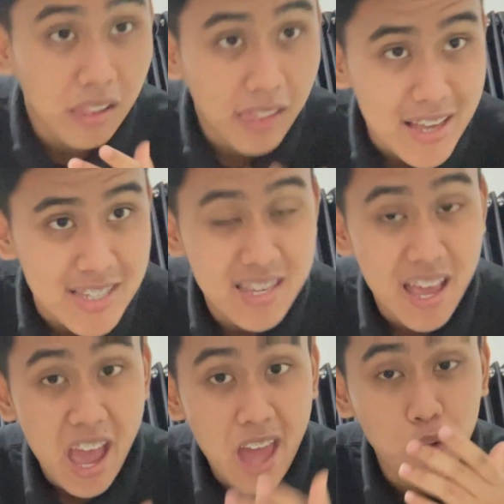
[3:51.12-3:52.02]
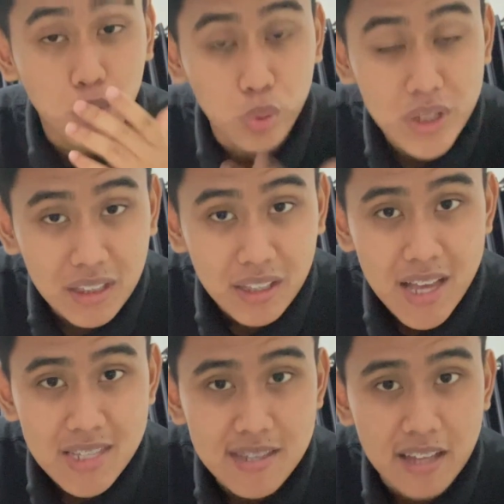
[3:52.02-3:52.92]
less and
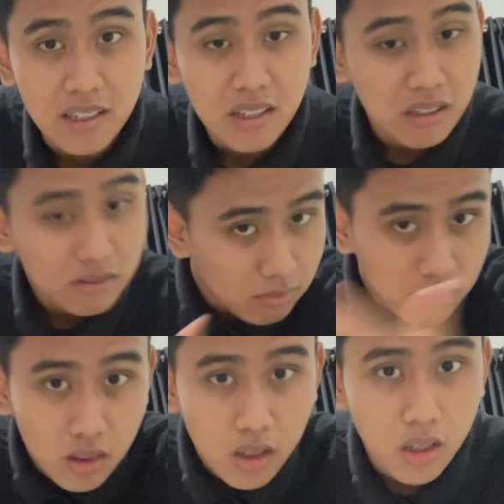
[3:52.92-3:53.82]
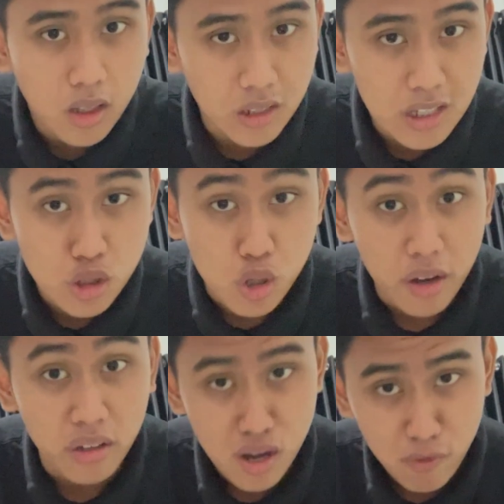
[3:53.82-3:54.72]
realize that in
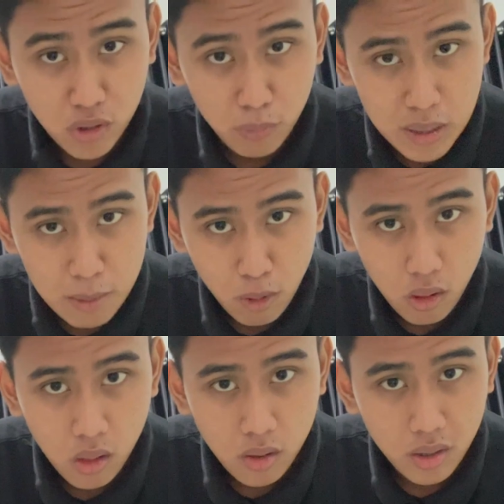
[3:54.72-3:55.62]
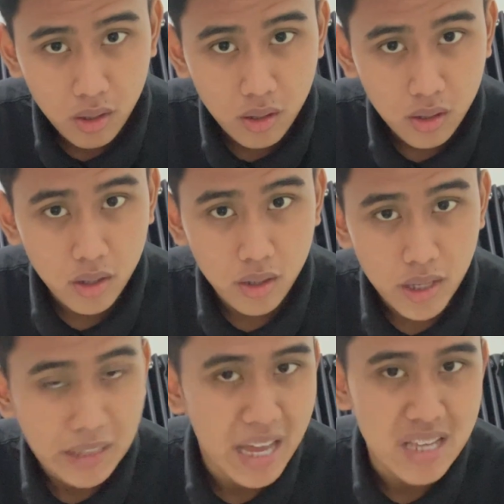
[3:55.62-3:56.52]
each different people,
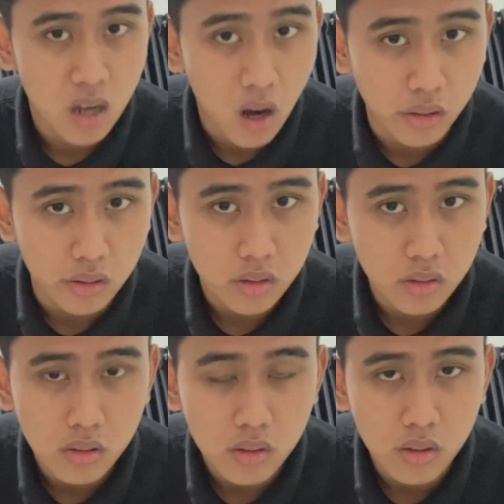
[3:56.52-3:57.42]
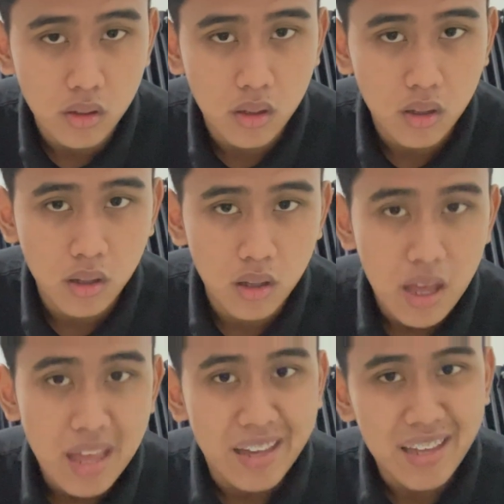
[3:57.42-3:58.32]
it has heart.
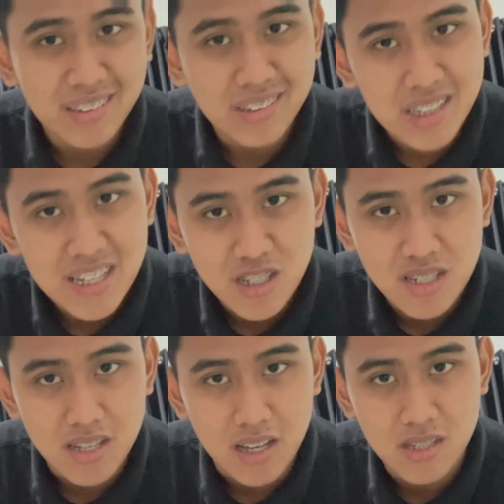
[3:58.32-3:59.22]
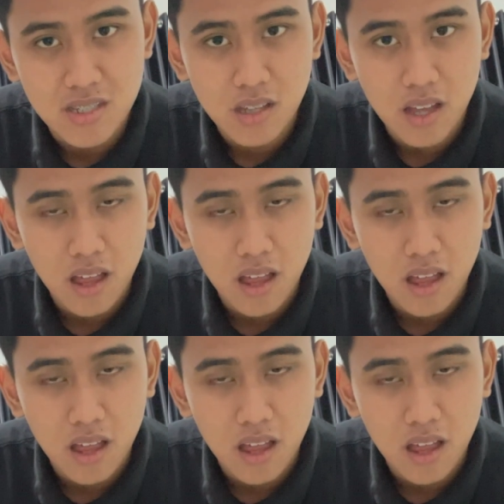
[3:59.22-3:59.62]
It teaches us